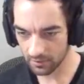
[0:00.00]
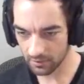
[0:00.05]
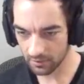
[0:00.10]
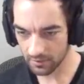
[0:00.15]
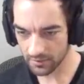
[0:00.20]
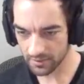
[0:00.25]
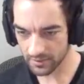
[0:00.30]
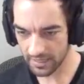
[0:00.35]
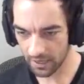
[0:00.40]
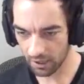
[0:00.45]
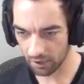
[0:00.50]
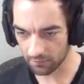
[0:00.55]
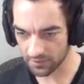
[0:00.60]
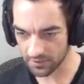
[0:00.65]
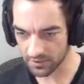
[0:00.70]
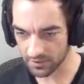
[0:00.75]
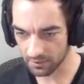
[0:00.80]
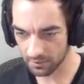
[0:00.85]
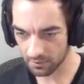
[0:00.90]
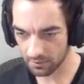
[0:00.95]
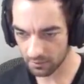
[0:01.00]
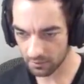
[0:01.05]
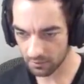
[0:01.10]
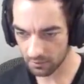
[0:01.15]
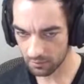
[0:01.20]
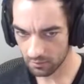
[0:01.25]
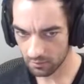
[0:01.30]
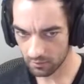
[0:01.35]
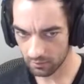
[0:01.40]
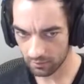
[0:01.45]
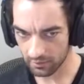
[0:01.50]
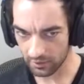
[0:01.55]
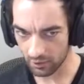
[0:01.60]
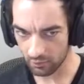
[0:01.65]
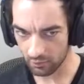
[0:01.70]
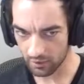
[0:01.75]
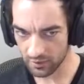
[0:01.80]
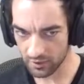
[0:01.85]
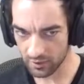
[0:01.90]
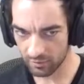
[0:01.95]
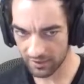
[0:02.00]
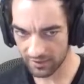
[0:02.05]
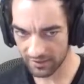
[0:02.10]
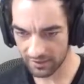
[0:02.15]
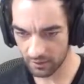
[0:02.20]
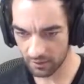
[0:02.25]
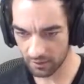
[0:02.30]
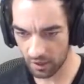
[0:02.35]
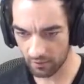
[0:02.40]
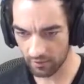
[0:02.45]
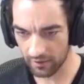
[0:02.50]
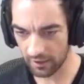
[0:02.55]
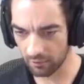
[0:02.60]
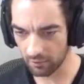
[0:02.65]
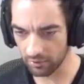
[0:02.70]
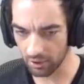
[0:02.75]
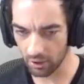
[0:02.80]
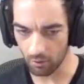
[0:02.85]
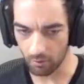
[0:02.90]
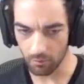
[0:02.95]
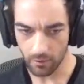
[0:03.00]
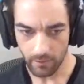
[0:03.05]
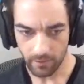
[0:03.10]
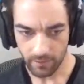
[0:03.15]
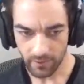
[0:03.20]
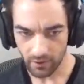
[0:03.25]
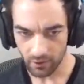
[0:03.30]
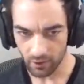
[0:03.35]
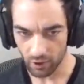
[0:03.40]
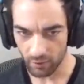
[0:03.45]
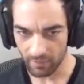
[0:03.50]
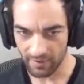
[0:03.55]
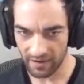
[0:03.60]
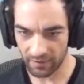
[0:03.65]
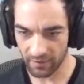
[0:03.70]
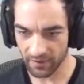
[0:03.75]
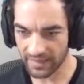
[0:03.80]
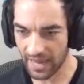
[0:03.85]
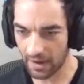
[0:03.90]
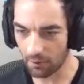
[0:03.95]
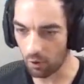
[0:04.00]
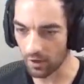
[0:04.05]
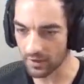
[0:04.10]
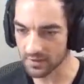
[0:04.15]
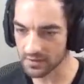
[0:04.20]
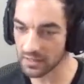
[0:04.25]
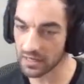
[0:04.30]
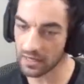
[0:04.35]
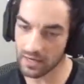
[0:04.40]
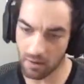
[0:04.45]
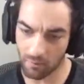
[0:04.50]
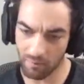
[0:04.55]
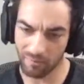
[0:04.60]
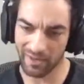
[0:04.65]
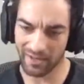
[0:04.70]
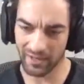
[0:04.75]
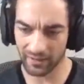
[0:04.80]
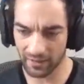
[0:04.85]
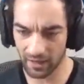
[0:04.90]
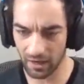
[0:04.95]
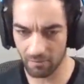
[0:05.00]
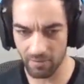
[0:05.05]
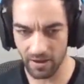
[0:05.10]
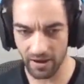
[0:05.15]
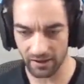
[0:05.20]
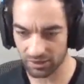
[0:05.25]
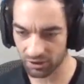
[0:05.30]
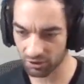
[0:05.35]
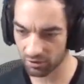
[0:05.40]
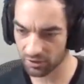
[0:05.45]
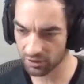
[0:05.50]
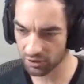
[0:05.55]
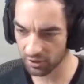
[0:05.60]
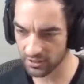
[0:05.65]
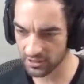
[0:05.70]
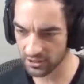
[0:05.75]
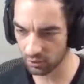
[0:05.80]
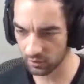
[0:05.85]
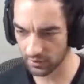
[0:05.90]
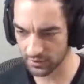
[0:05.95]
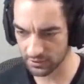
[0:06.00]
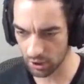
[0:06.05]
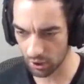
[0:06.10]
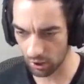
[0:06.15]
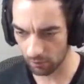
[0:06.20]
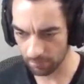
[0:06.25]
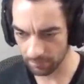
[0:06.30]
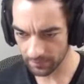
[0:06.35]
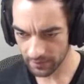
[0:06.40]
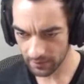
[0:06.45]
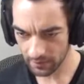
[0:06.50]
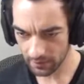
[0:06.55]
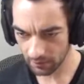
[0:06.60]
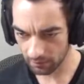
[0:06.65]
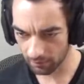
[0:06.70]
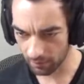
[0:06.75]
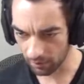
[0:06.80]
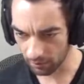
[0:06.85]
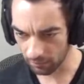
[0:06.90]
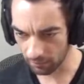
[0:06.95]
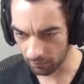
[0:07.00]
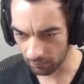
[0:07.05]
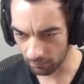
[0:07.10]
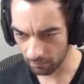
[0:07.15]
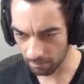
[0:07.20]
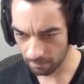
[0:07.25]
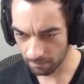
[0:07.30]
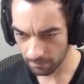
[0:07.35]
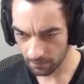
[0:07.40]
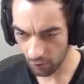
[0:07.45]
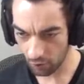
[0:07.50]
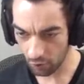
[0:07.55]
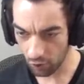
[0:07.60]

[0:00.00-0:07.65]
selves. Okay, no one else in the back there? All right, here we go. Gonna go back in the catwalk. See, and now I'm making a comeback. 30-32. Let's go. Come on, come on. Oh,